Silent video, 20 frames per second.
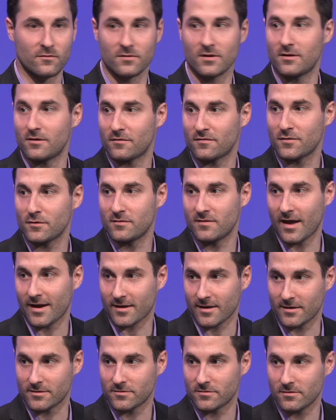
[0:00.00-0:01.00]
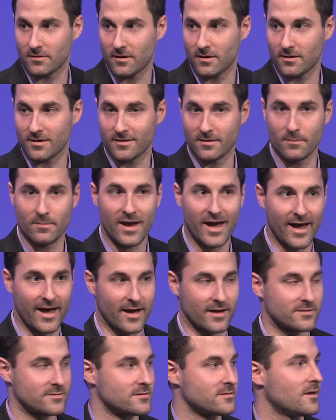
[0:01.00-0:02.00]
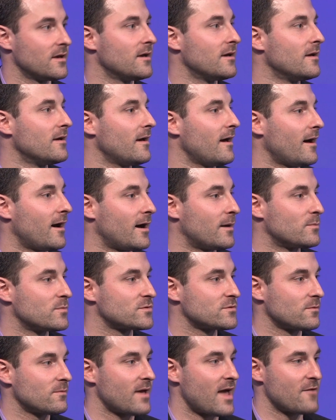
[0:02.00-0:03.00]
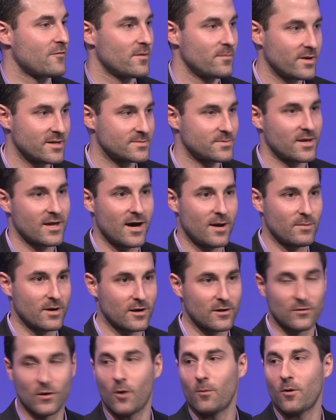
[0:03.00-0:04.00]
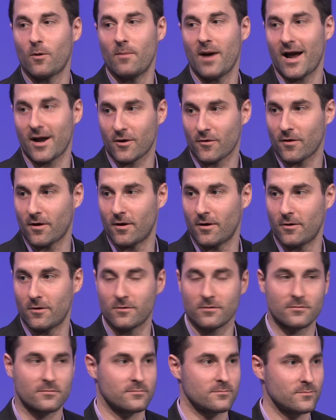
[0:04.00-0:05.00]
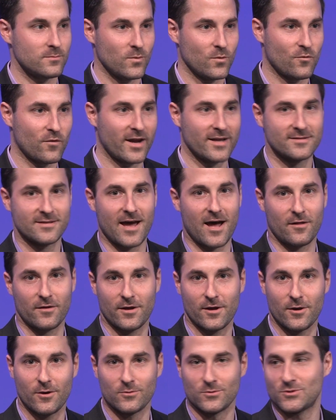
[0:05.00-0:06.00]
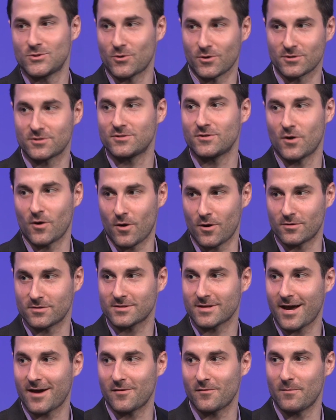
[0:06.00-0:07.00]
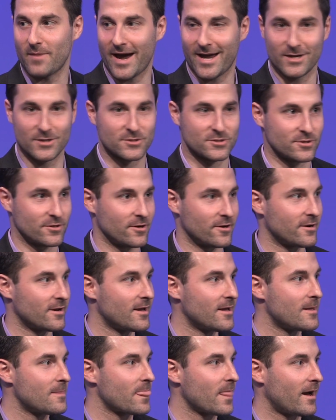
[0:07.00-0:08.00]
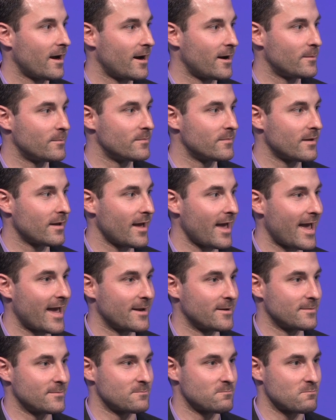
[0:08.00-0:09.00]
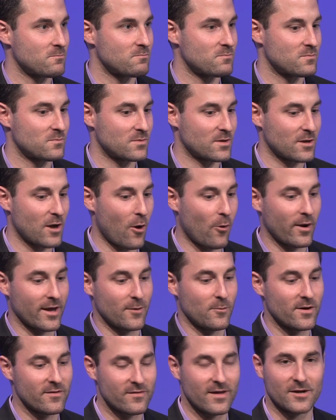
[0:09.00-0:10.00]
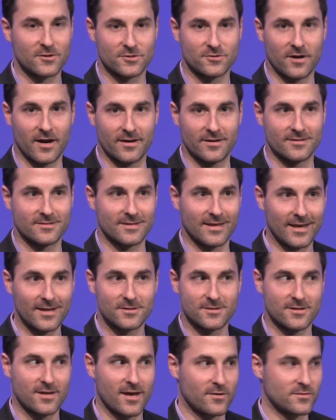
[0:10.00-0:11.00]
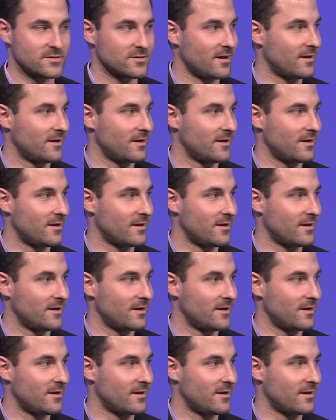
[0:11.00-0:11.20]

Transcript: a few decades in the past. So everybody's become a global macro, Ray Dalio, George Soros kind of manager. And going with that trend is ETFs